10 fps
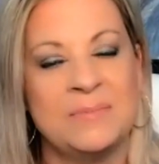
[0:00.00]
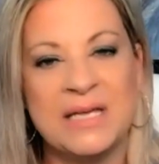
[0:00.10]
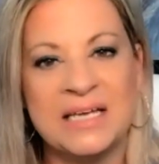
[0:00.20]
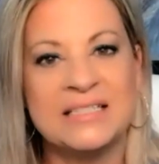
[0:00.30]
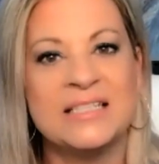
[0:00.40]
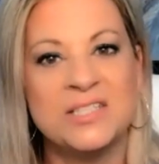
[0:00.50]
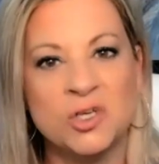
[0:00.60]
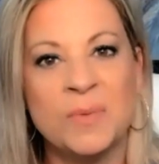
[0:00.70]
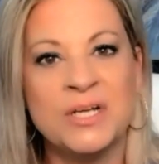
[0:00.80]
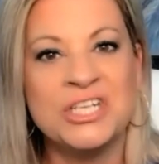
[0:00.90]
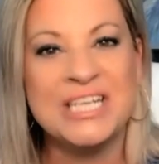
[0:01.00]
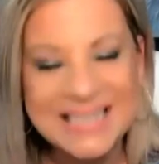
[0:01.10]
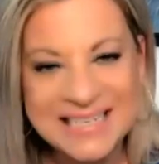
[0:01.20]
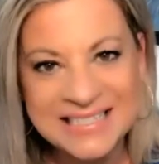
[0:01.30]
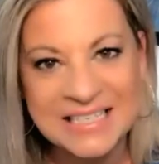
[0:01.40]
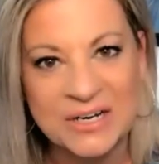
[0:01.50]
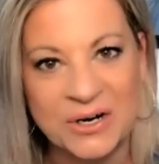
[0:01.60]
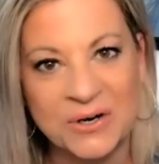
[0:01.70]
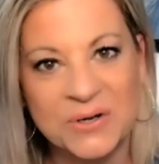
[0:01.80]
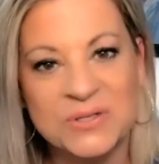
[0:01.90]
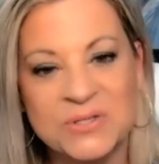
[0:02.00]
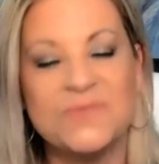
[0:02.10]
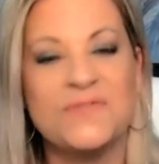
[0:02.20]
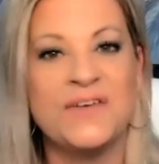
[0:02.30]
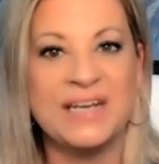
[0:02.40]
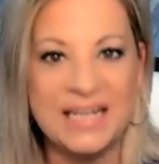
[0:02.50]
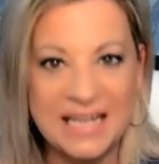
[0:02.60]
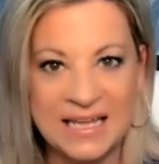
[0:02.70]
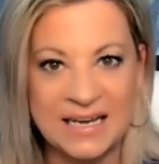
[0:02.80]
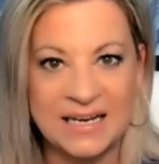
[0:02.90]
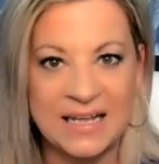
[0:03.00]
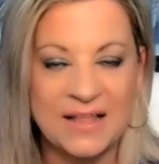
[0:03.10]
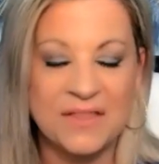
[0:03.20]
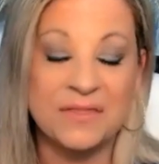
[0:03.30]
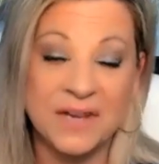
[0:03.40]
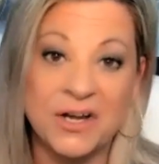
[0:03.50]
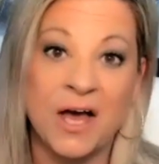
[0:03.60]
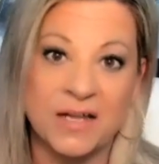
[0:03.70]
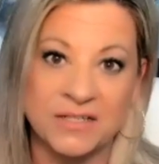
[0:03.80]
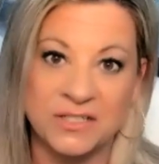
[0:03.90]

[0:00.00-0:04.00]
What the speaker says: because it's so much easier to fit in than not